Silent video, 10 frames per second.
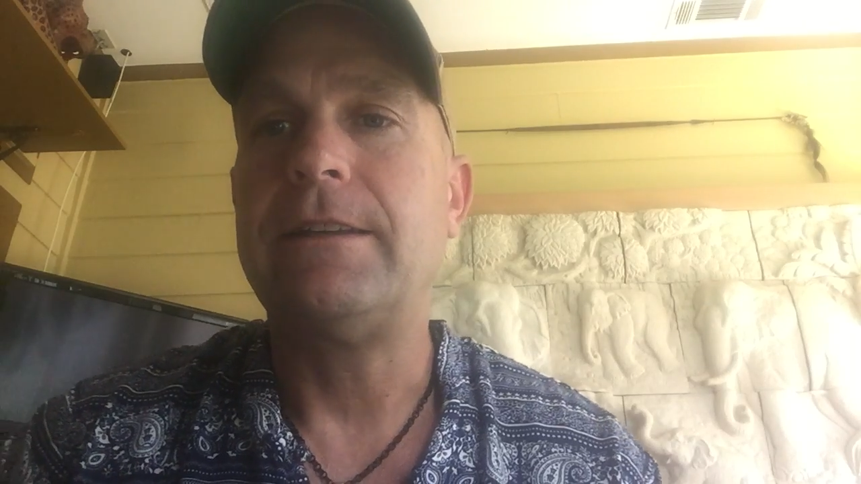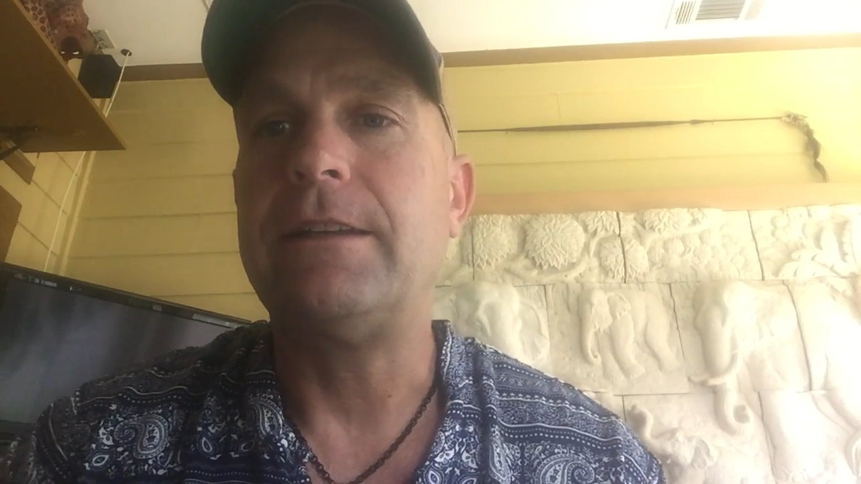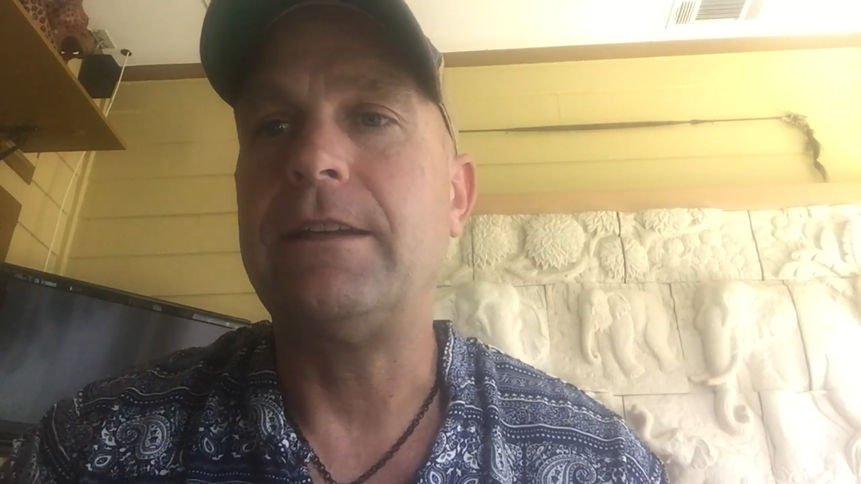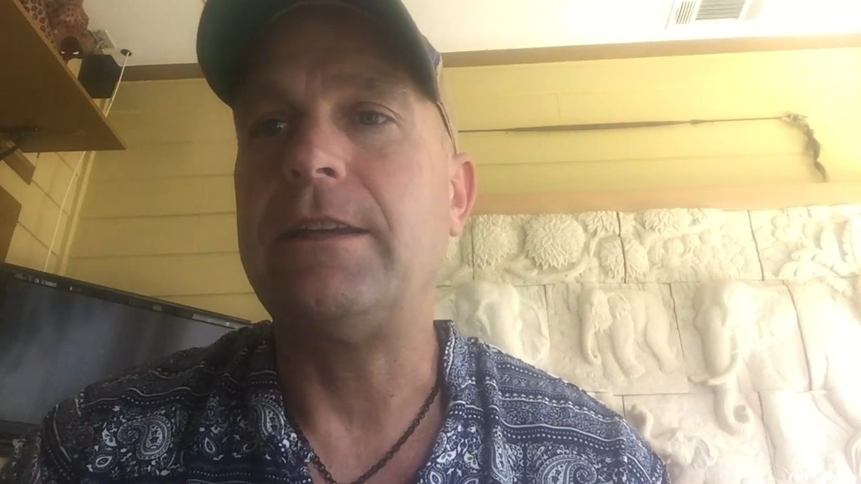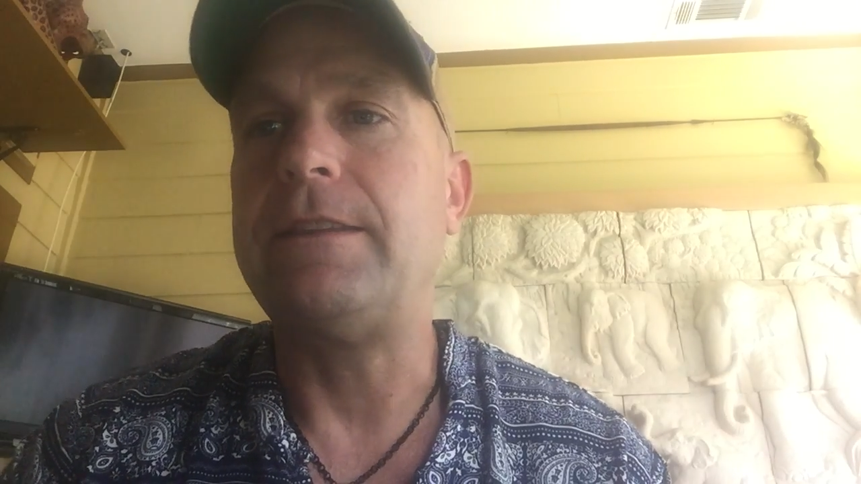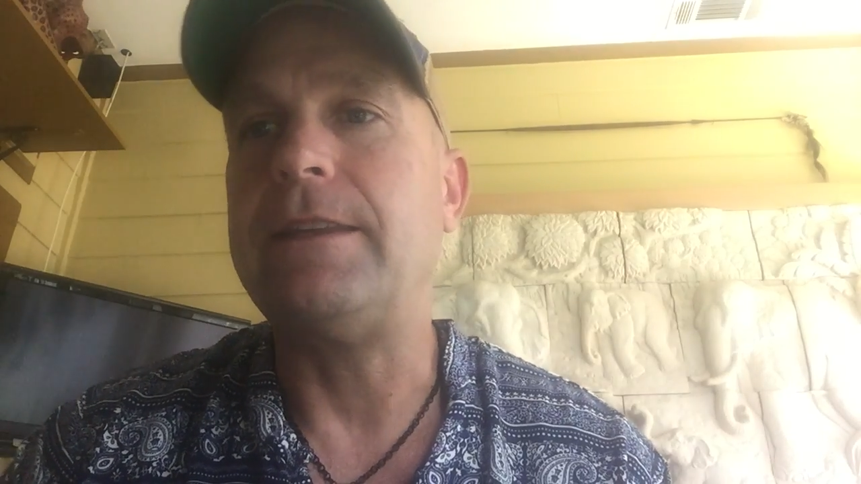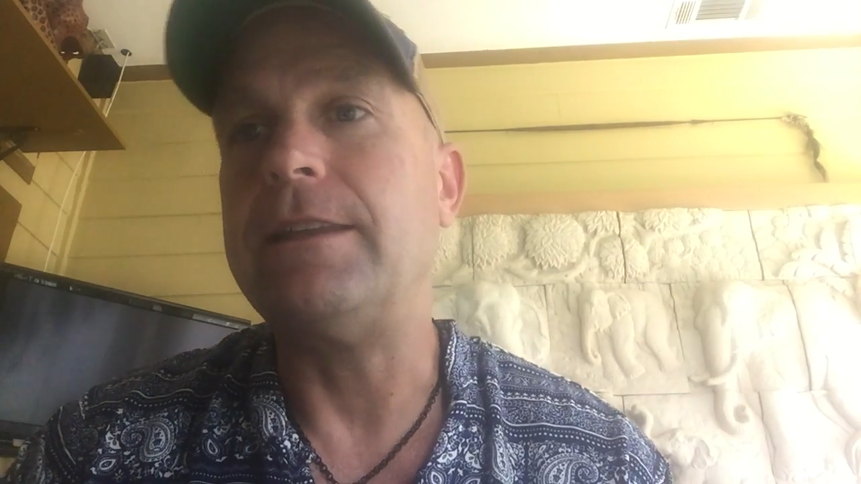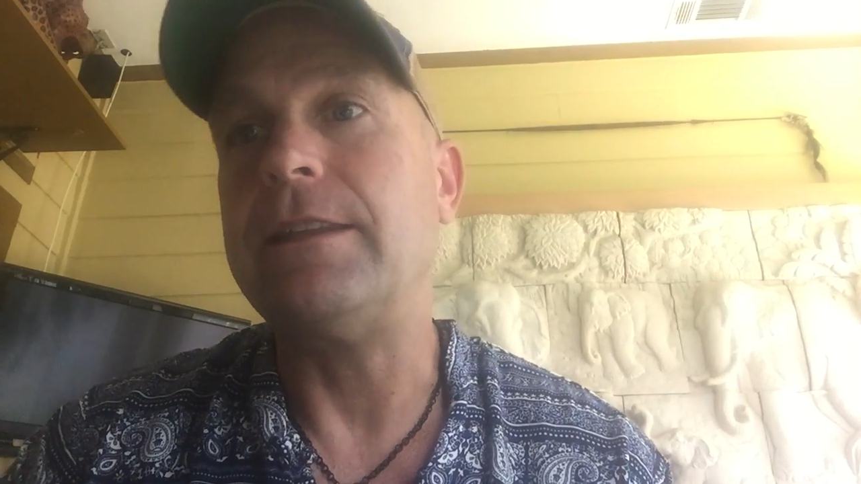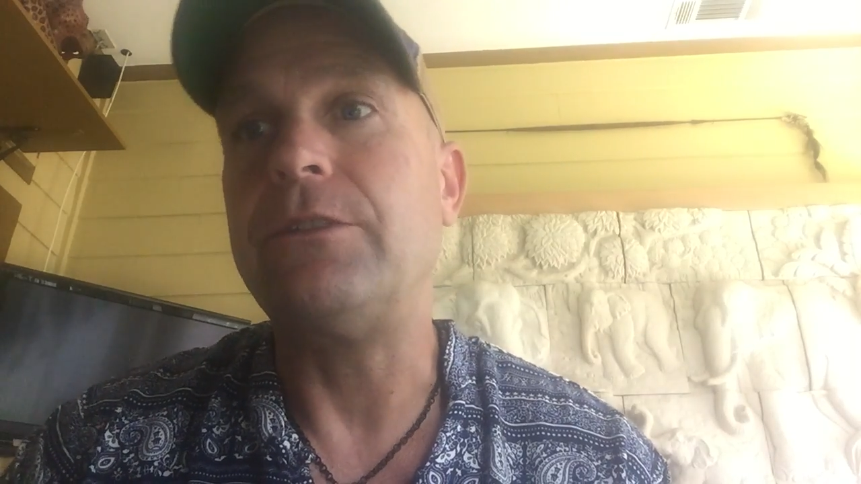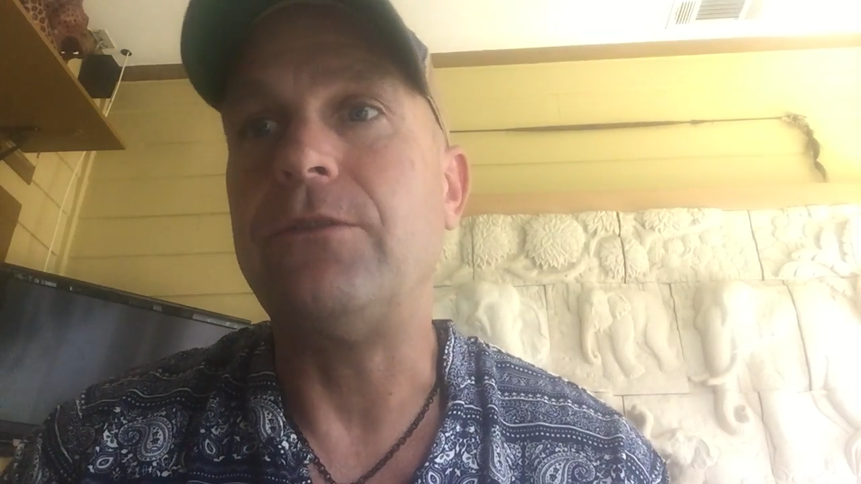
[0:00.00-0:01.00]
at the
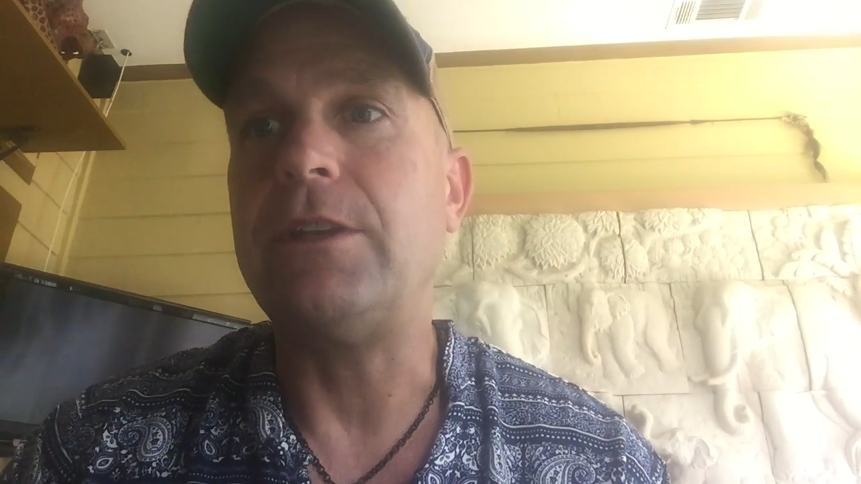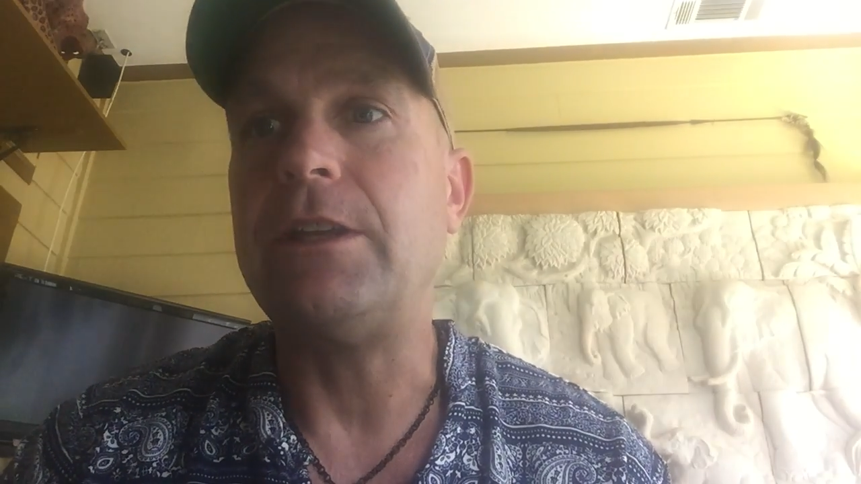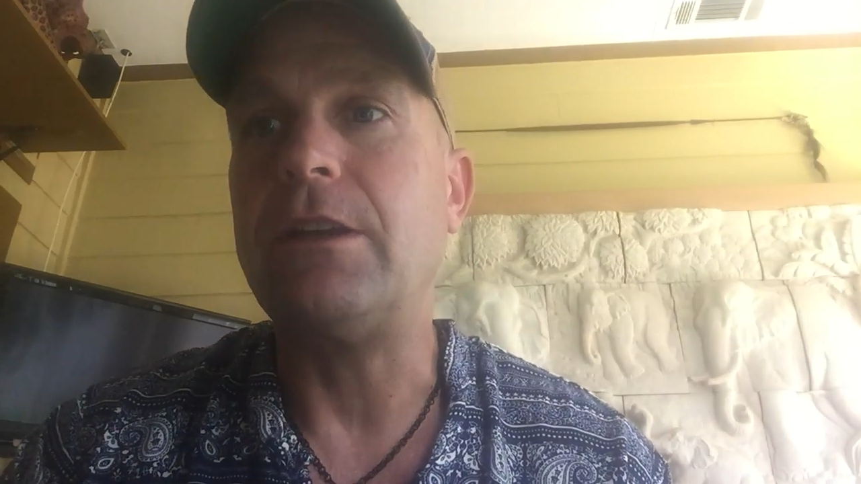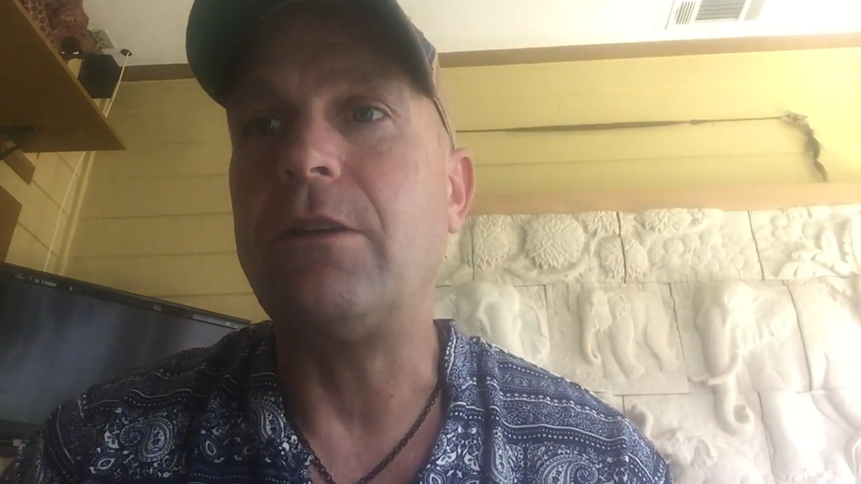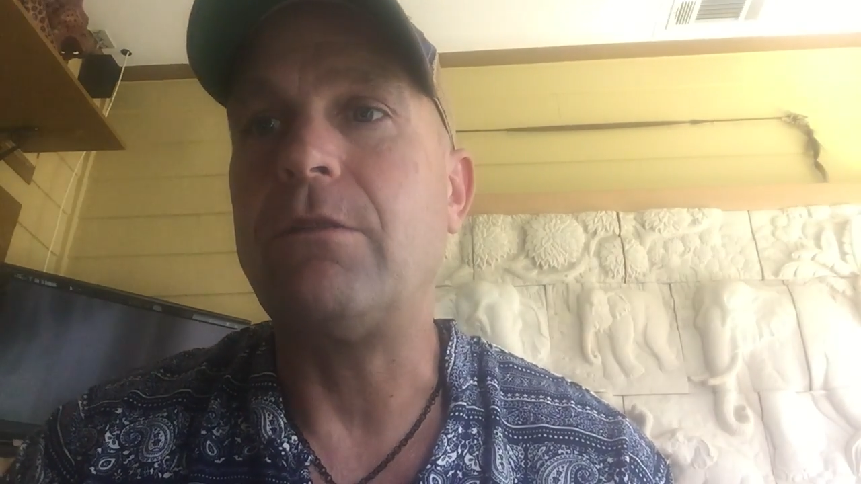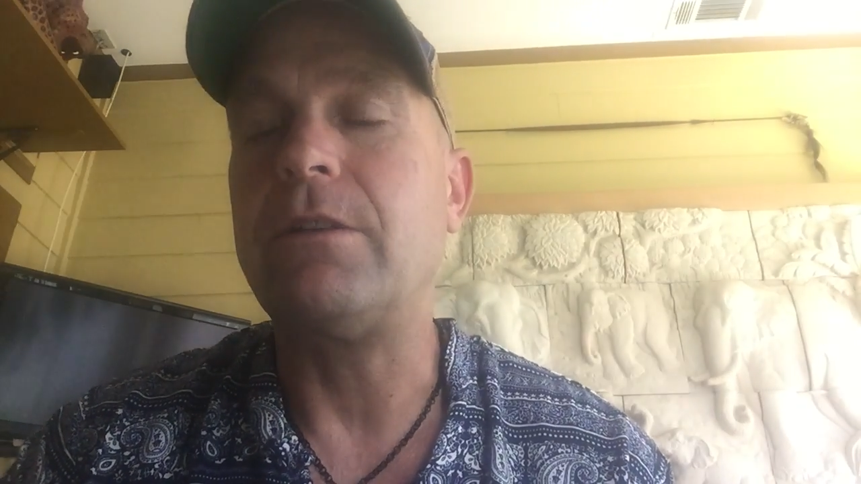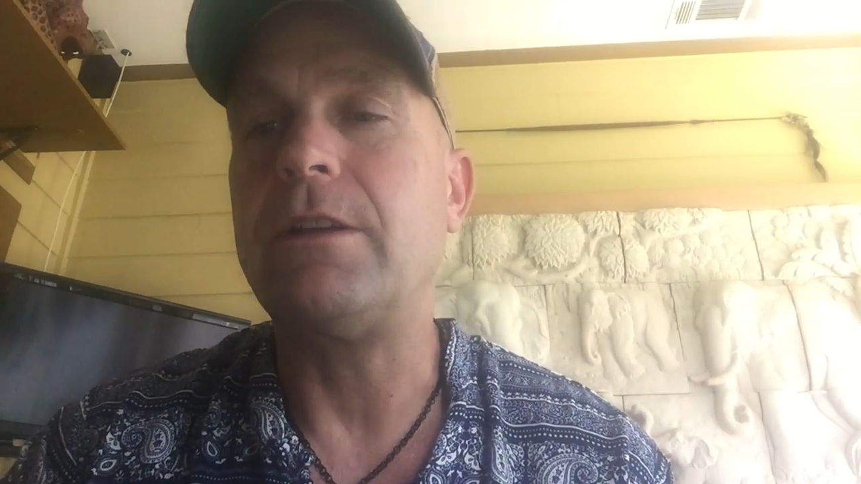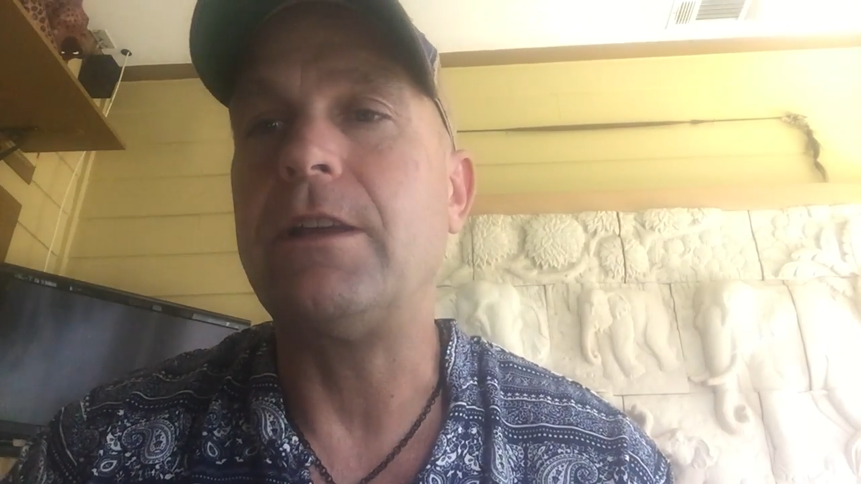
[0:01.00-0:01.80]
end of this video,